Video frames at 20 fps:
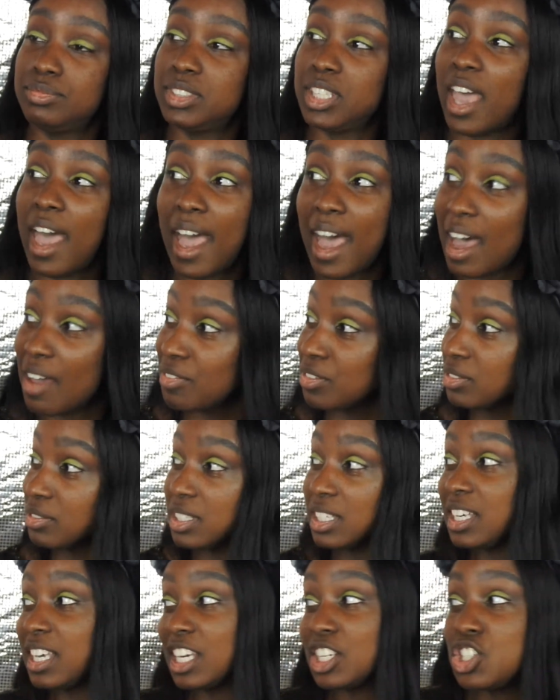to have,
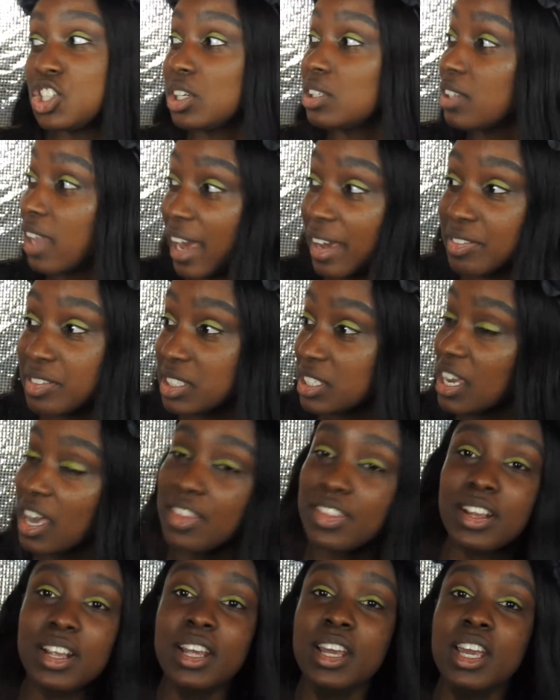to get your life
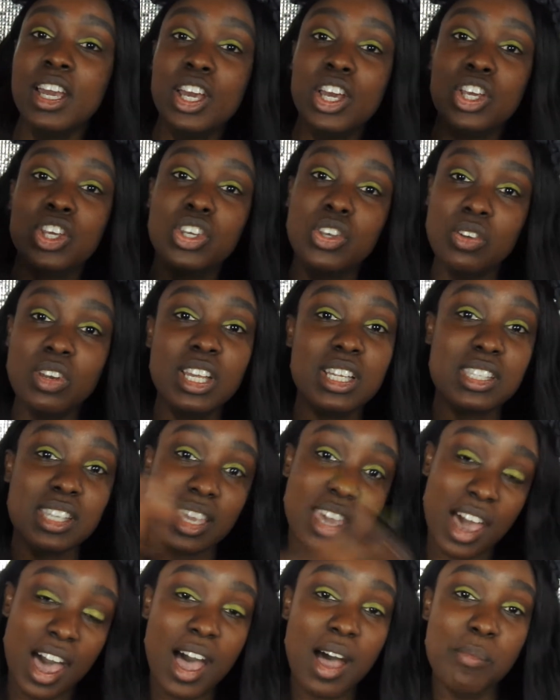together. You need to
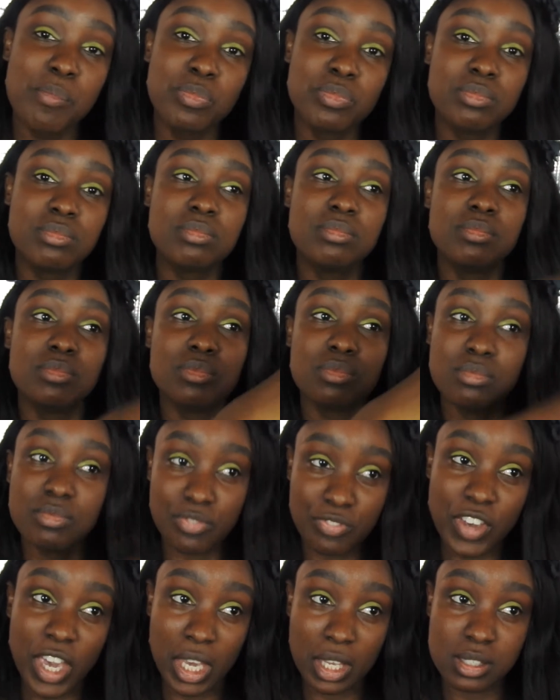come
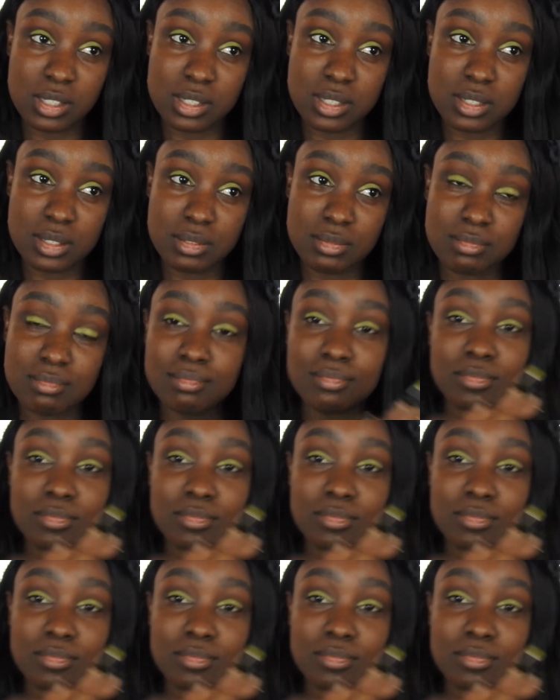fixed.